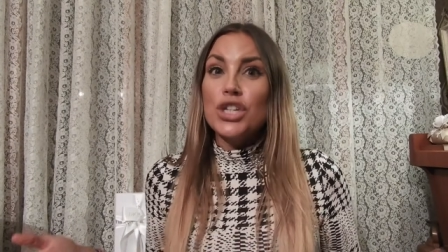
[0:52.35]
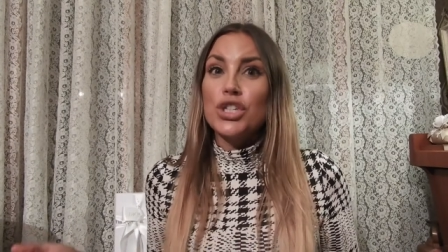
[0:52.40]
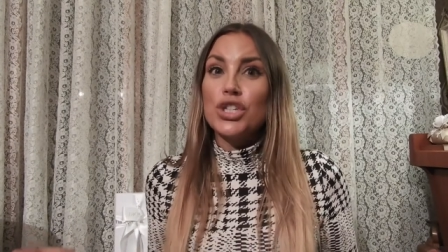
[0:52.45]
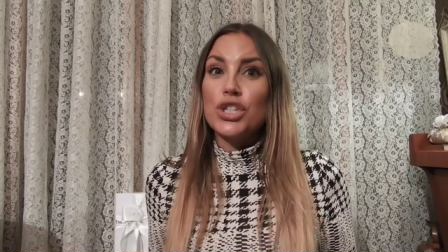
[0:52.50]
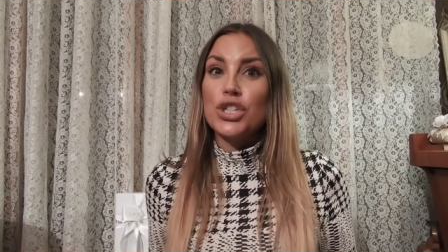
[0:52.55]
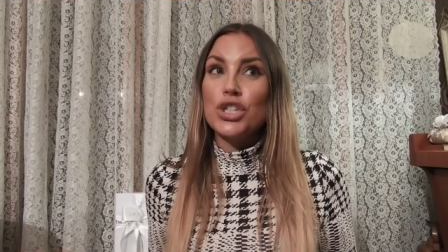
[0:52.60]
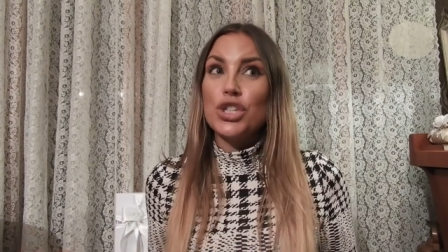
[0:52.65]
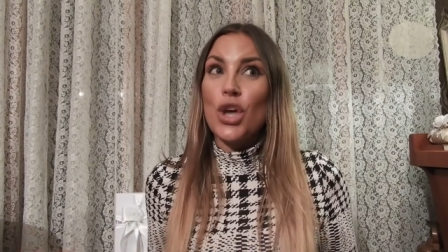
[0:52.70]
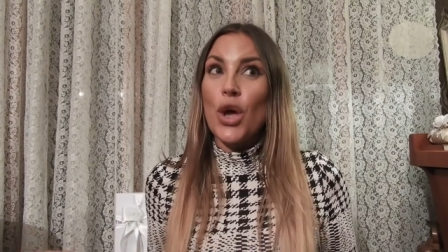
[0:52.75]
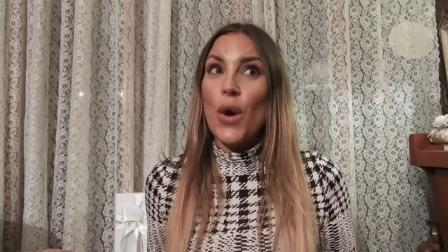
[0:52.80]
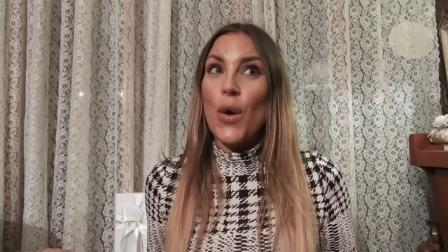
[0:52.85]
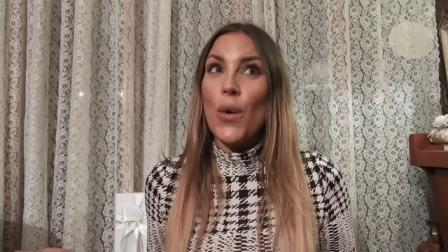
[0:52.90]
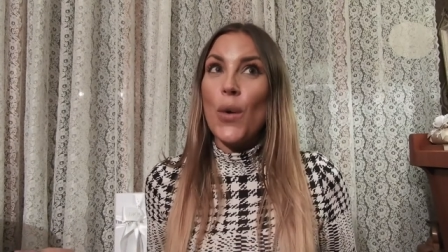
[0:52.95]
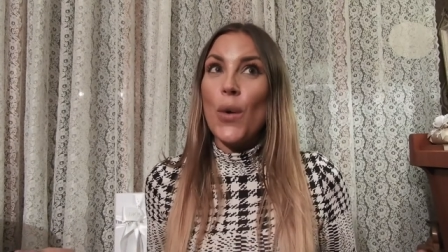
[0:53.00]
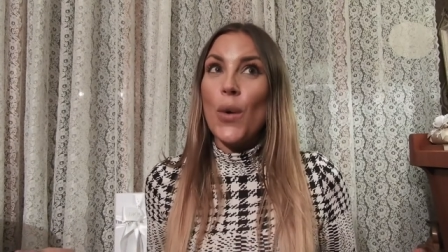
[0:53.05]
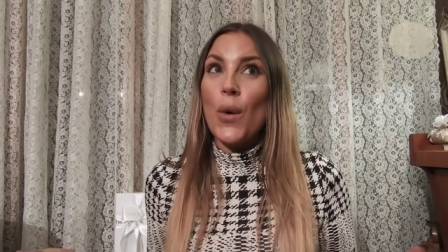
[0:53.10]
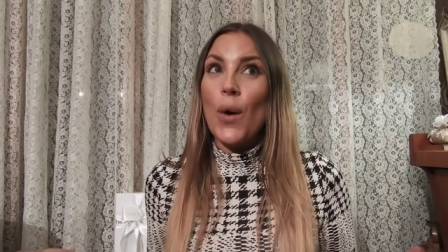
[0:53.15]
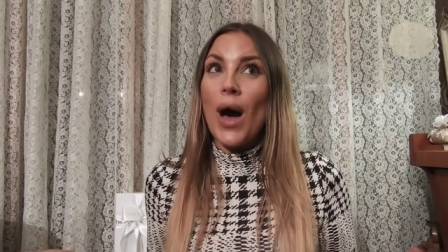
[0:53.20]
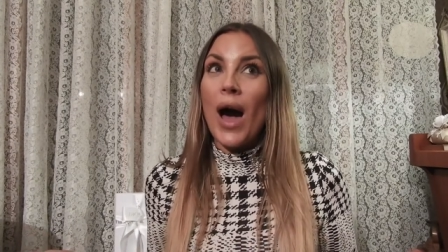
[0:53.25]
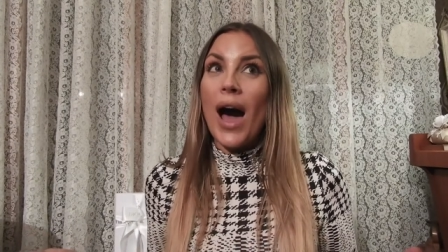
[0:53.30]

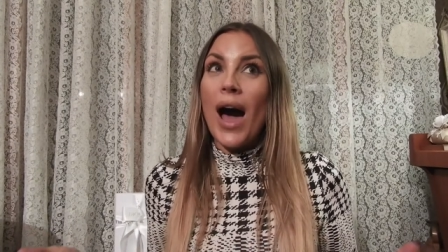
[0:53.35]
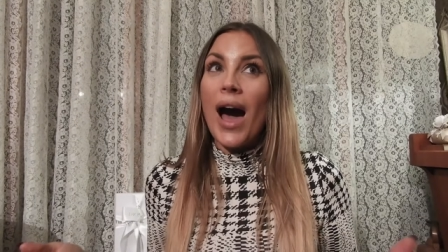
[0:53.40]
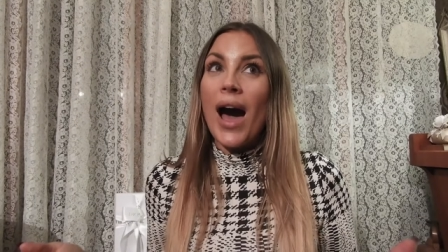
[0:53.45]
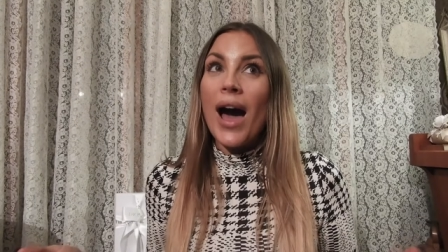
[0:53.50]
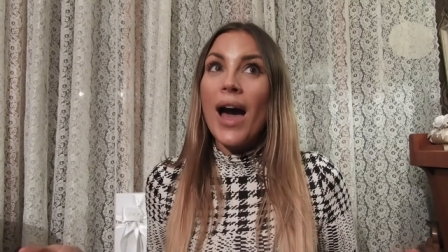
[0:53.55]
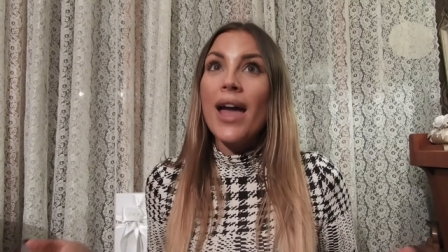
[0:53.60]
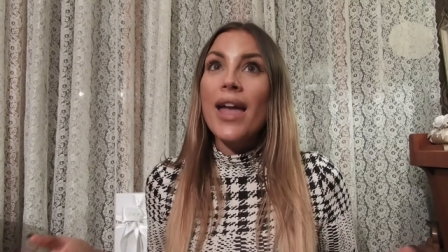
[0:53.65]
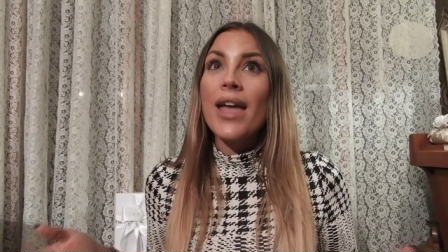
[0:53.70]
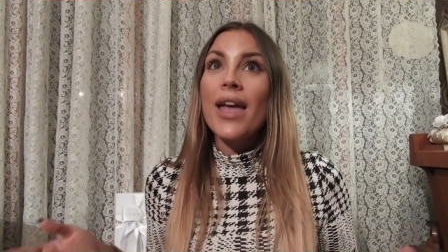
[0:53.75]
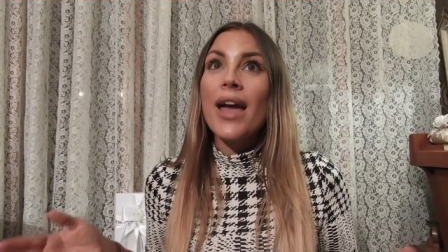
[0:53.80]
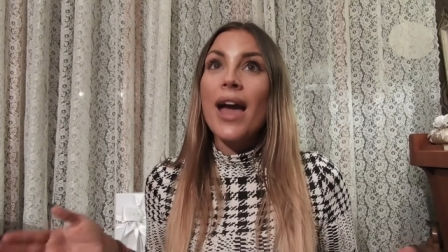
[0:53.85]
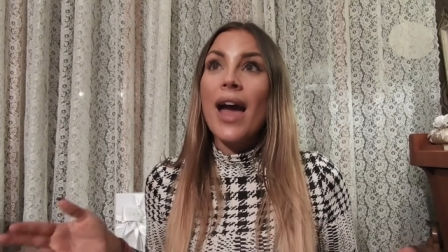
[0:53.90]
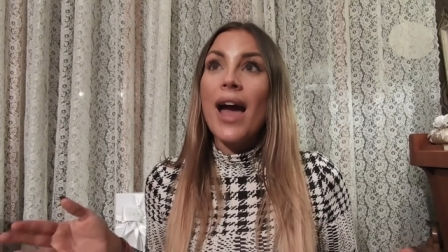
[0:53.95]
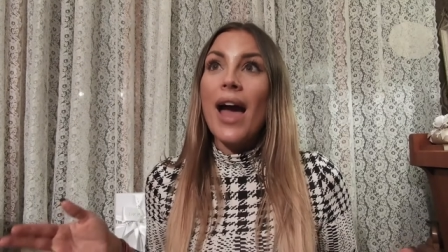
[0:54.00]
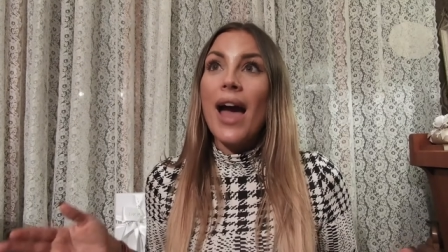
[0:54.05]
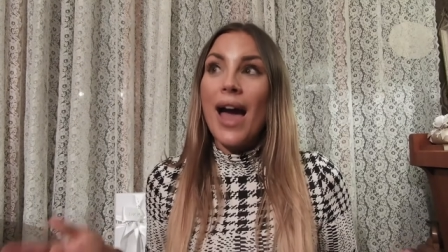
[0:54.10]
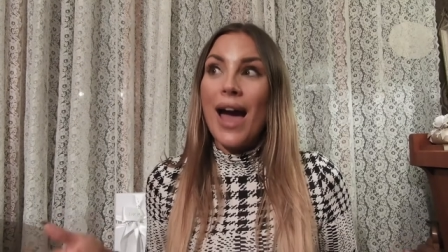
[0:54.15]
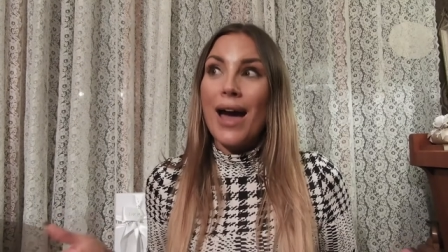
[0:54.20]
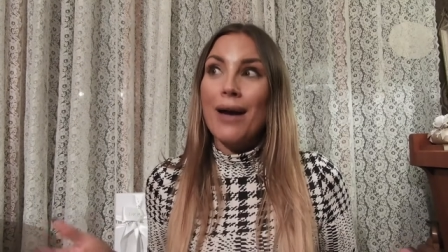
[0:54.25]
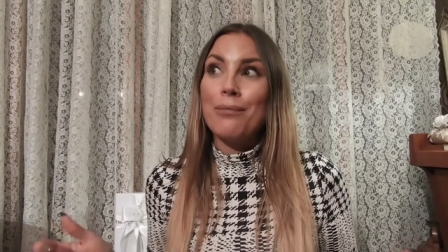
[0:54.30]
So I
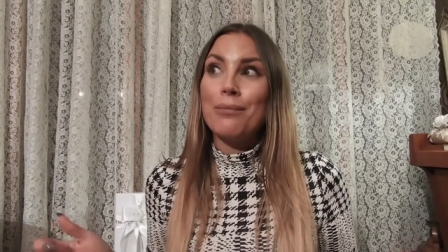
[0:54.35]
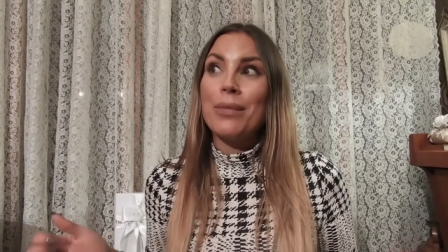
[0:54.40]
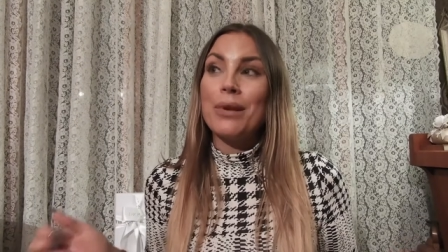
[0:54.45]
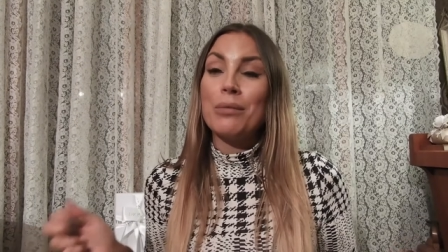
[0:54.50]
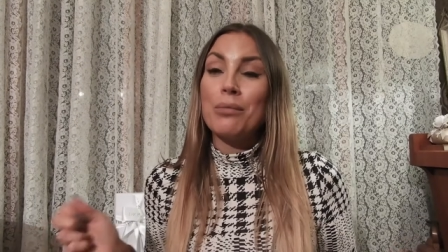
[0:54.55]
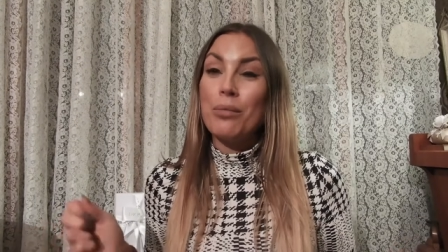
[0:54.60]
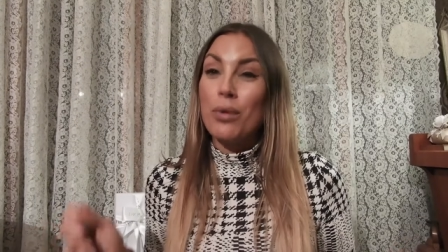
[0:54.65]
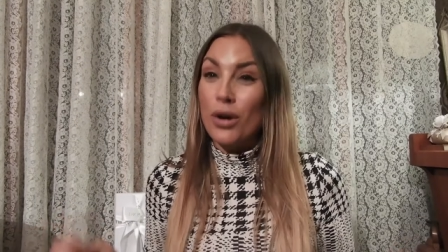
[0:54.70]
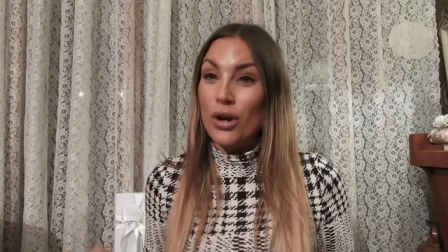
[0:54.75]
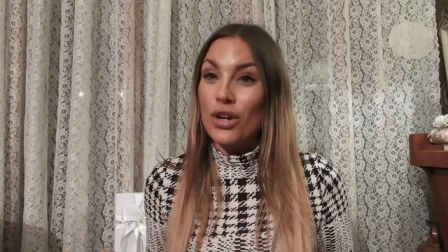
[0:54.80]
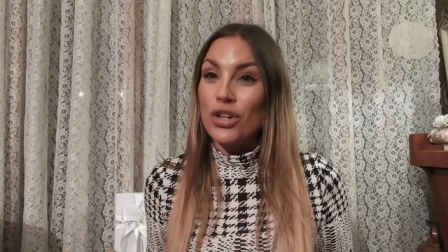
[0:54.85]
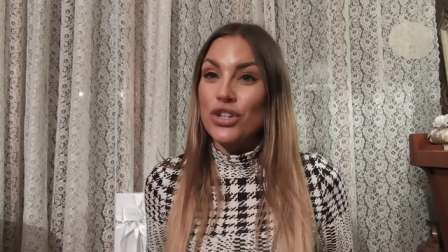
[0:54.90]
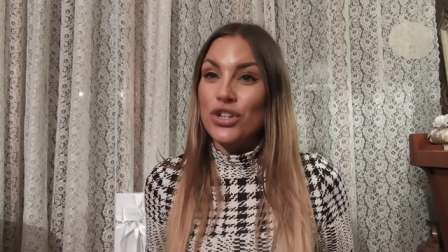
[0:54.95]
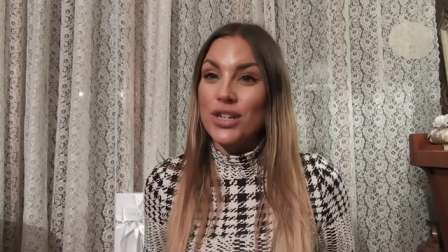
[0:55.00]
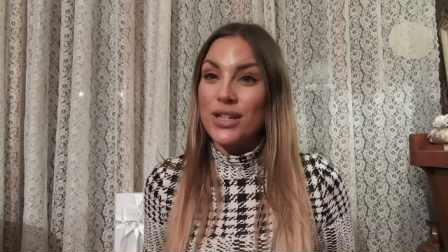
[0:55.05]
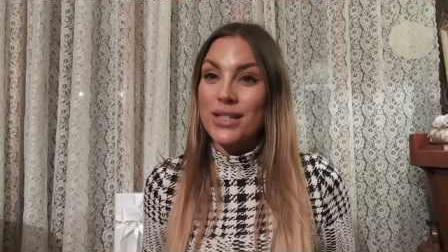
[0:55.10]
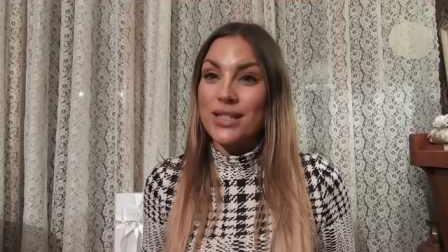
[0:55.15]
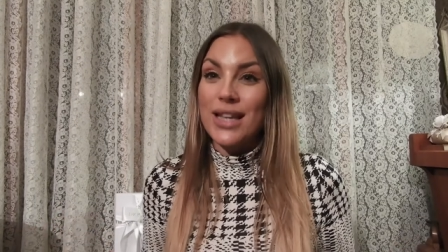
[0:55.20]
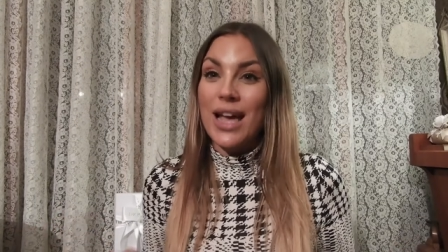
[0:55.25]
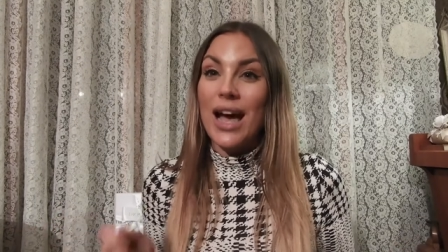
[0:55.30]
have been
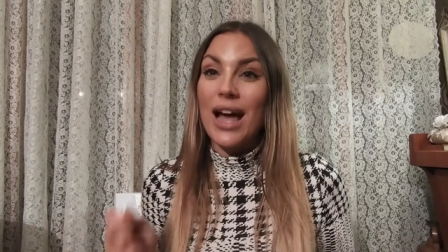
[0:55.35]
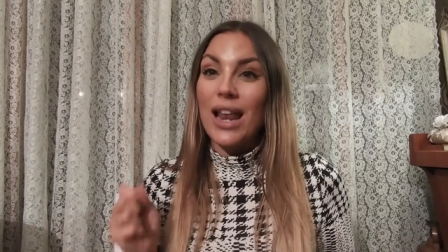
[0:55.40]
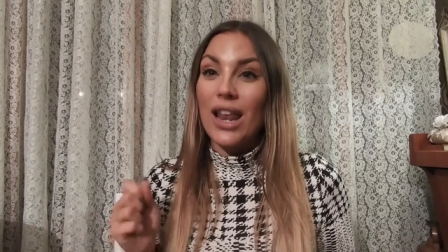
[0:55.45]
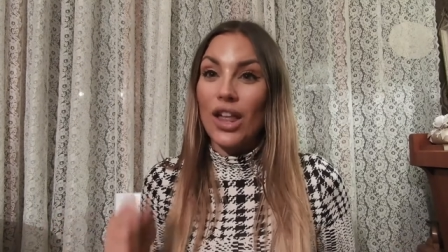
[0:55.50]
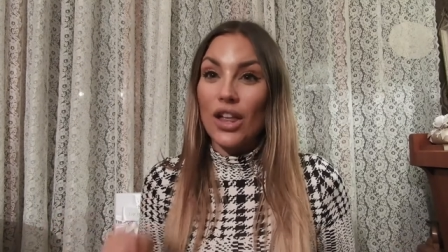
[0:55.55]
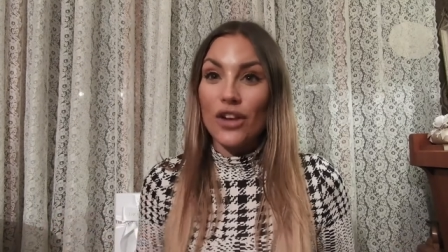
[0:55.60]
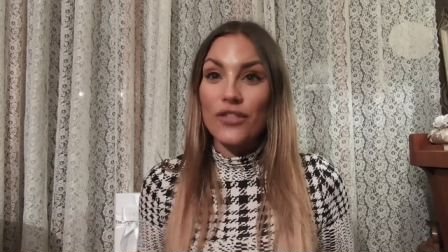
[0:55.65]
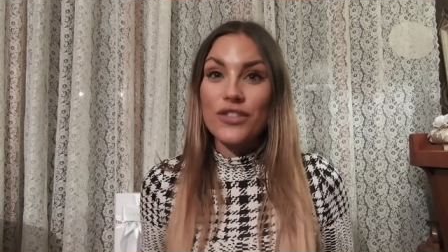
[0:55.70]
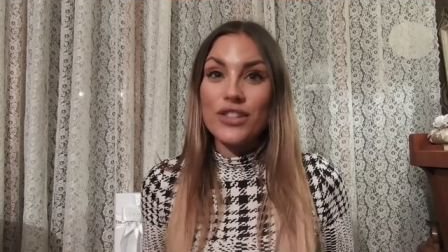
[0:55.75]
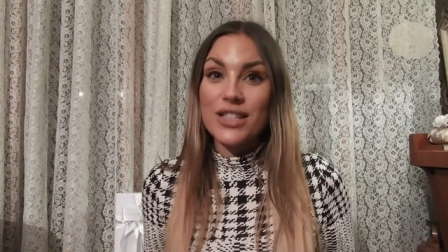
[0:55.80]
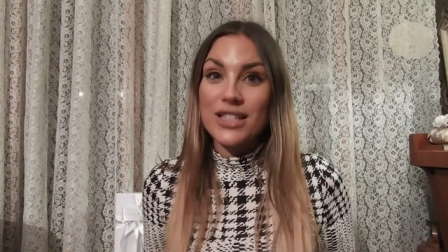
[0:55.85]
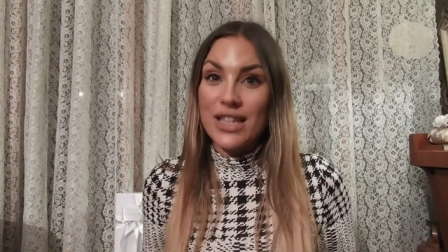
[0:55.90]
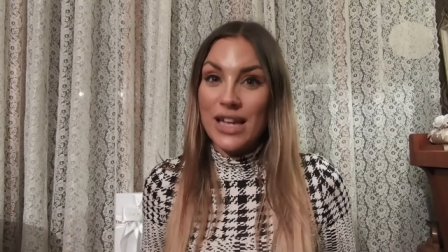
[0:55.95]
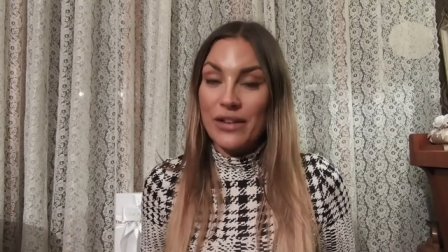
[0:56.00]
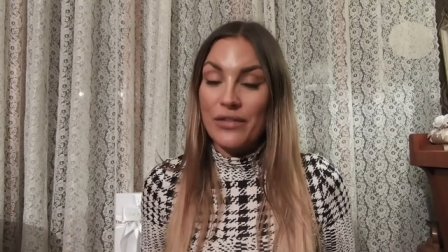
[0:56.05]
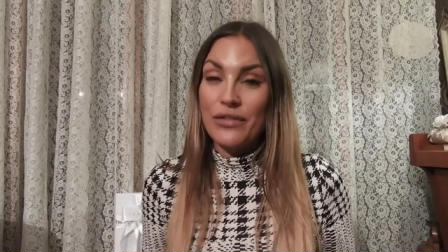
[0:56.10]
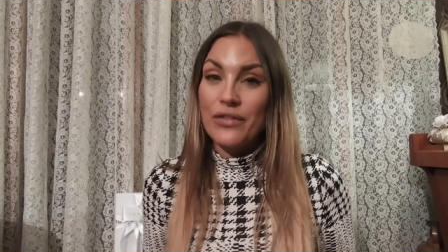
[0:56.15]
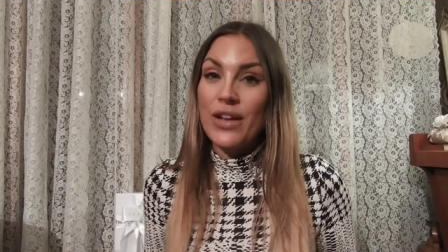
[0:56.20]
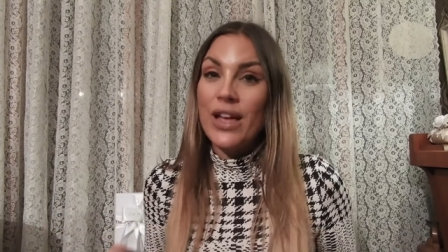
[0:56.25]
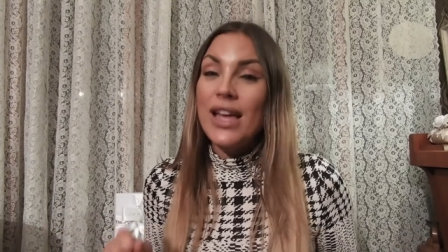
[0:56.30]
purchased a lot of
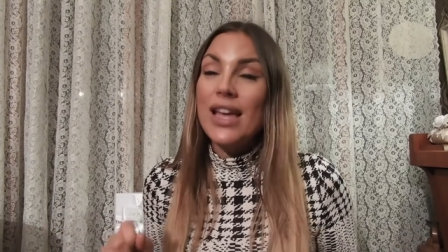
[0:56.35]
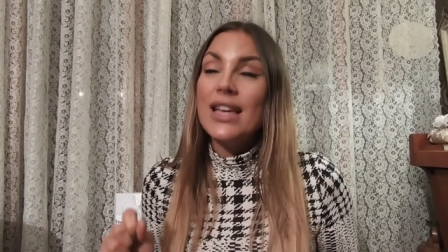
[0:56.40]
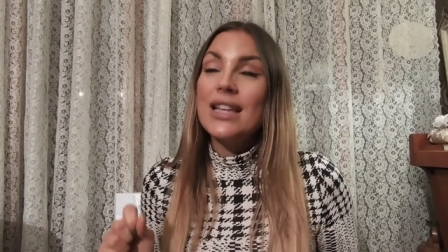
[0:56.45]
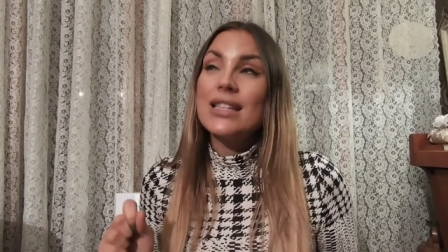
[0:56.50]
stuff